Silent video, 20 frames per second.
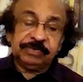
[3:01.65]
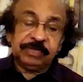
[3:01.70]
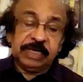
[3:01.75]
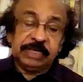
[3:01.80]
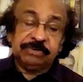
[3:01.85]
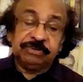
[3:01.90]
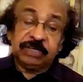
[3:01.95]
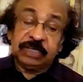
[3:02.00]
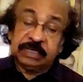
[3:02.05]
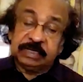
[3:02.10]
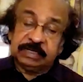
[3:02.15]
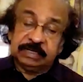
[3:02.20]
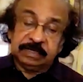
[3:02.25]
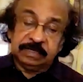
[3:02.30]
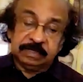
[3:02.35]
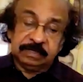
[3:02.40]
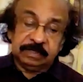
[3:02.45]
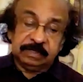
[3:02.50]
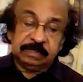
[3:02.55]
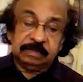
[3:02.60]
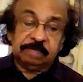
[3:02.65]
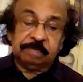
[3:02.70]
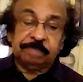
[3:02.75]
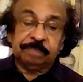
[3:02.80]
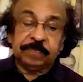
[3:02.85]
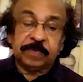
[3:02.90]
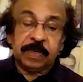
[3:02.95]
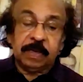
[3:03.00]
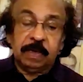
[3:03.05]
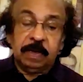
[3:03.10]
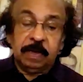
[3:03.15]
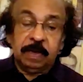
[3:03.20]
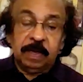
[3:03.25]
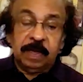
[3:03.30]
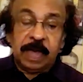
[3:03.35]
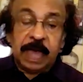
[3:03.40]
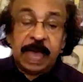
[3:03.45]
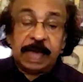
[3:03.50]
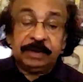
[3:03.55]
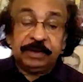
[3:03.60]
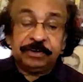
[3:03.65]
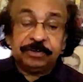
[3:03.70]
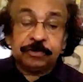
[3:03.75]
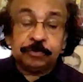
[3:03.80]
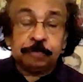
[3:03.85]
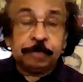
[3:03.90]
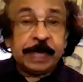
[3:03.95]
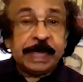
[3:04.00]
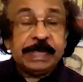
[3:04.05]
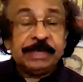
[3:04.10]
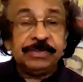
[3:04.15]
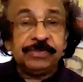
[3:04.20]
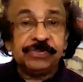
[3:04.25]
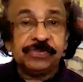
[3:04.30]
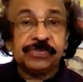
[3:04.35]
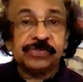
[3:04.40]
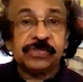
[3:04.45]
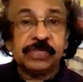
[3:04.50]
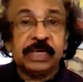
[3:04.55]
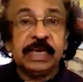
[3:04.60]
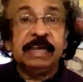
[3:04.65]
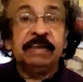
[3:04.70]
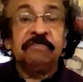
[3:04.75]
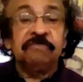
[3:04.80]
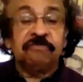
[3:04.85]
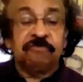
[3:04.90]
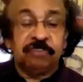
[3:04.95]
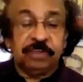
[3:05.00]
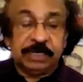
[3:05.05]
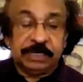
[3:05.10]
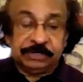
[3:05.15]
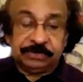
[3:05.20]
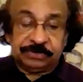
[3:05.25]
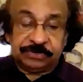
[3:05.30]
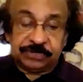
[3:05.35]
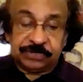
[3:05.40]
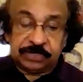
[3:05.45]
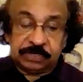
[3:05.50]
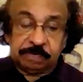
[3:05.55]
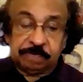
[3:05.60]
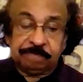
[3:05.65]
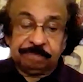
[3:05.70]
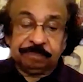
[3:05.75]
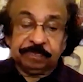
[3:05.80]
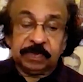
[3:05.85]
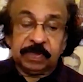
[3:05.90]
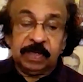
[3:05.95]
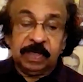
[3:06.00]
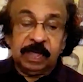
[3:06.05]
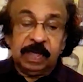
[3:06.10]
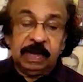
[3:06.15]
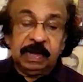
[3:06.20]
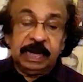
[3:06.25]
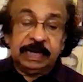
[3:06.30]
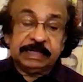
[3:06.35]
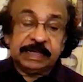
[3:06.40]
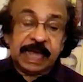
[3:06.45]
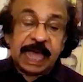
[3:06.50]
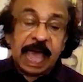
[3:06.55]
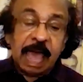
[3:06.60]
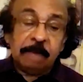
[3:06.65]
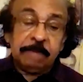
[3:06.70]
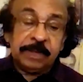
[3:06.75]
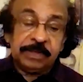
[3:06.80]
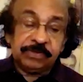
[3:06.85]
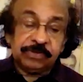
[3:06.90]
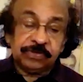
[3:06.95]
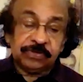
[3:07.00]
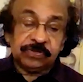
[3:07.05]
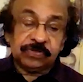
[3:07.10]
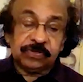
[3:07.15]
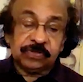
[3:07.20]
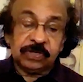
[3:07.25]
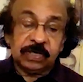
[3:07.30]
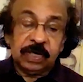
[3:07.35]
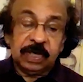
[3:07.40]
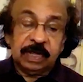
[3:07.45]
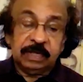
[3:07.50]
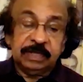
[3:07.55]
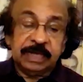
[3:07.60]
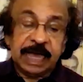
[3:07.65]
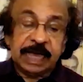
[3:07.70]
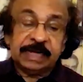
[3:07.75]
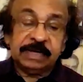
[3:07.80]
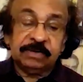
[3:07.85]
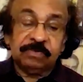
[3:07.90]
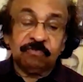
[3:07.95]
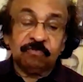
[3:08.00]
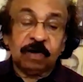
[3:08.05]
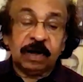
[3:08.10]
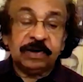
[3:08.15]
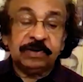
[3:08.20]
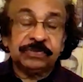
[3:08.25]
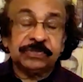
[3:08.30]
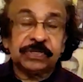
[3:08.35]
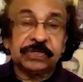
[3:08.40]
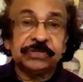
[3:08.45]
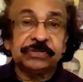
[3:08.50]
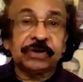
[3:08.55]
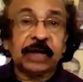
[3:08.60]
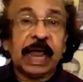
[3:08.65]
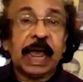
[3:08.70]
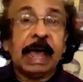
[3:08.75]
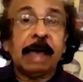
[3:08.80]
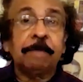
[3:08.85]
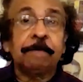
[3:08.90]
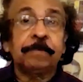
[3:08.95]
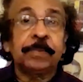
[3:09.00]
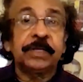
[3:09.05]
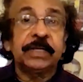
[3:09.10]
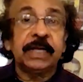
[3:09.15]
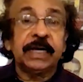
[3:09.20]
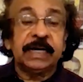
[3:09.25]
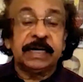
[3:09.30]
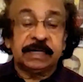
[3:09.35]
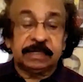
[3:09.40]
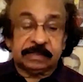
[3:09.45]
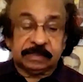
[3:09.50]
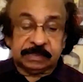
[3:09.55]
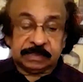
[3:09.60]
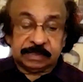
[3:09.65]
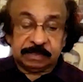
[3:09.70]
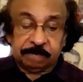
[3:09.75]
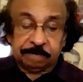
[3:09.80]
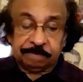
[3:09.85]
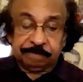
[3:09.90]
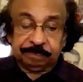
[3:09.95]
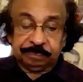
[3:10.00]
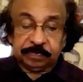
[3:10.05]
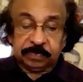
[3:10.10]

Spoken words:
is eternal, and its space infinite, like the abyss that once trapped the earth.